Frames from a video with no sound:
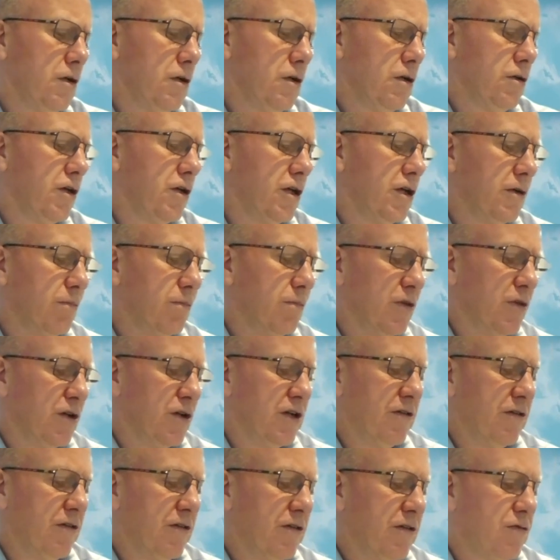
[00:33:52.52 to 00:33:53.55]
The the
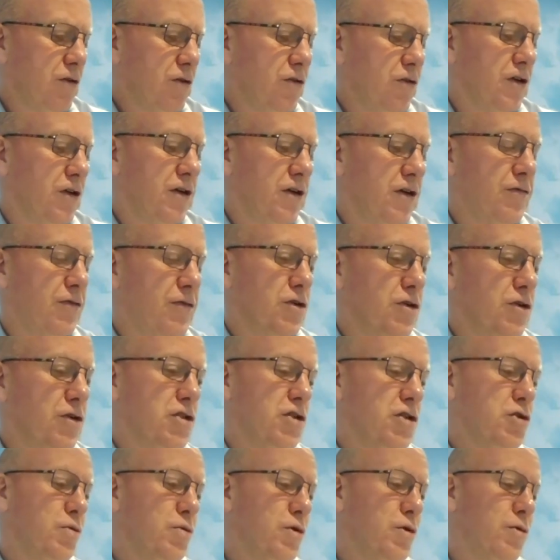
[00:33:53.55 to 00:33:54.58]
diff the
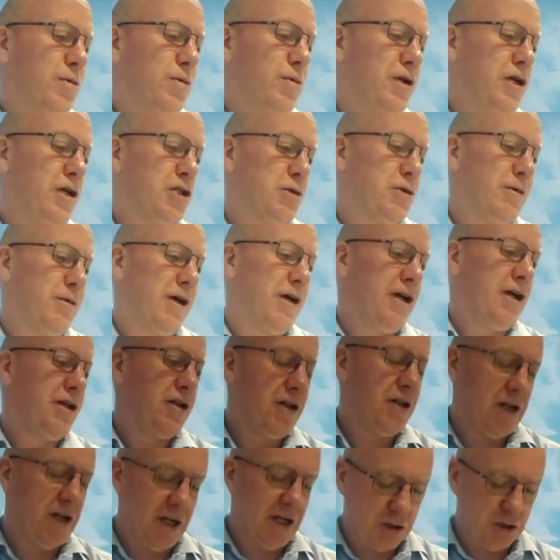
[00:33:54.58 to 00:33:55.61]
differences will be explained in
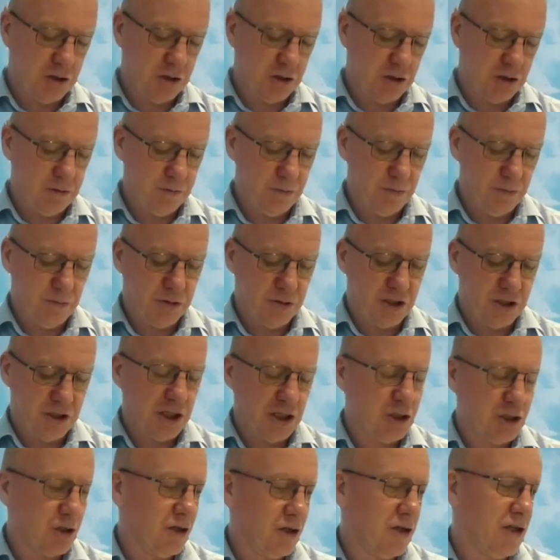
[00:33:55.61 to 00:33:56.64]
the next
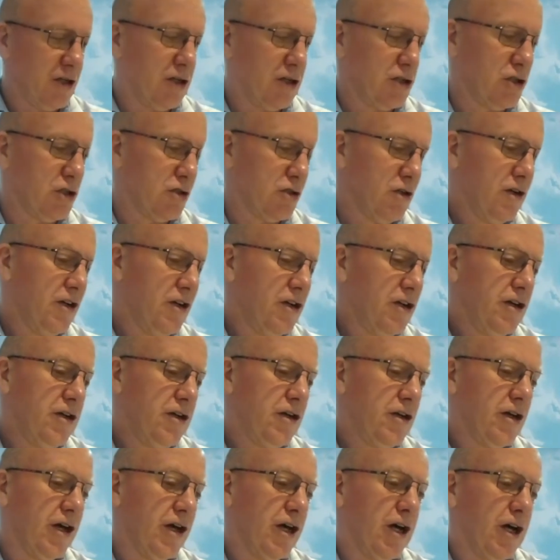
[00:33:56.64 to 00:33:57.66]
session. Is
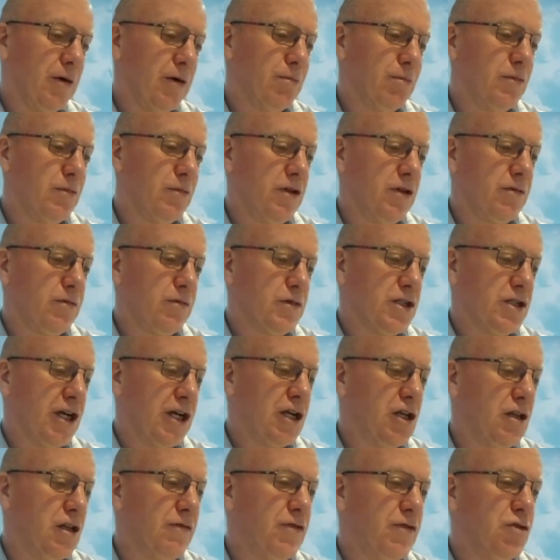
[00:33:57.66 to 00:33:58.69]
um,
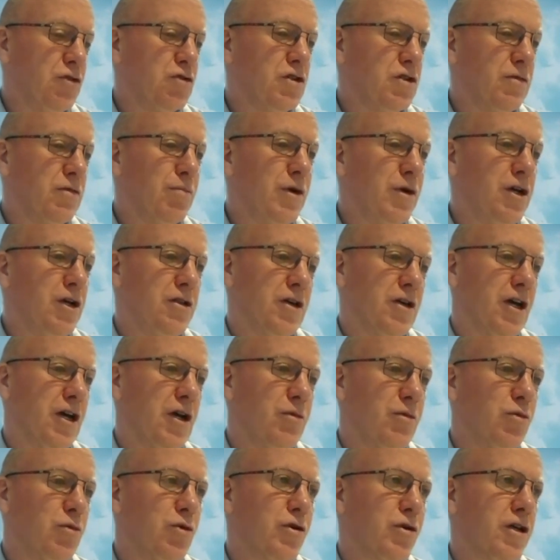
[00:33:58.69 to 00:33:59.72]
taking the fugitive
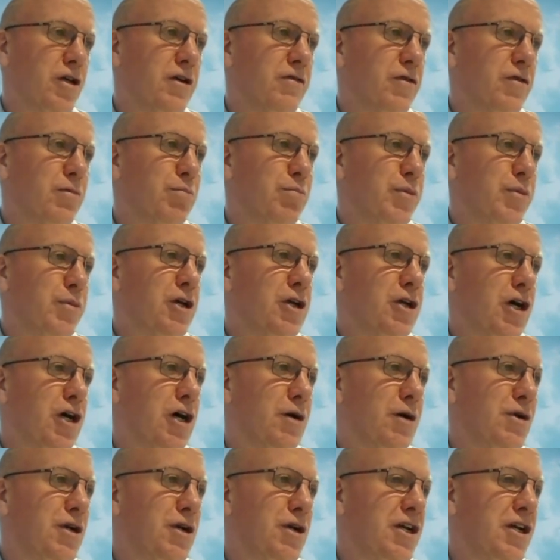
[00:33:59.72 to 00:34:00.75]
methane will give a big
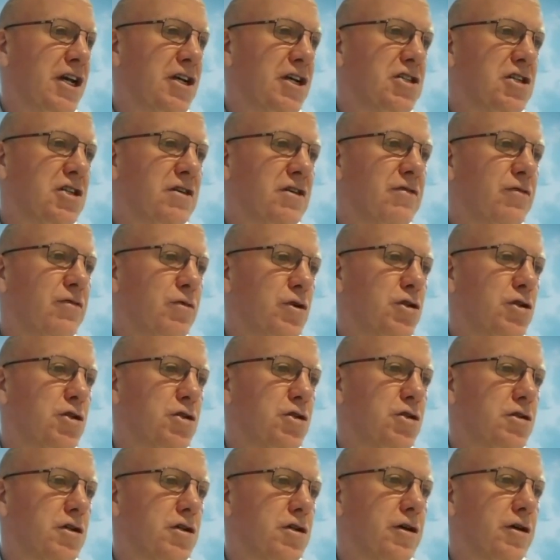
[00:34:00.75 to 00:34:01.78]
carbon negative,
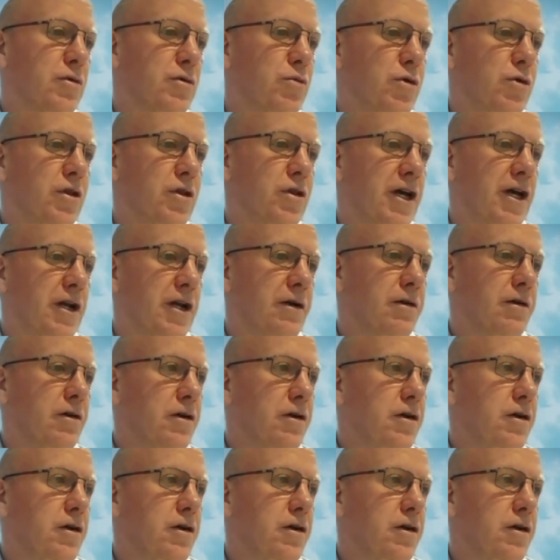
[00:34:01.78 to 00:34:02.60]
which uh, will then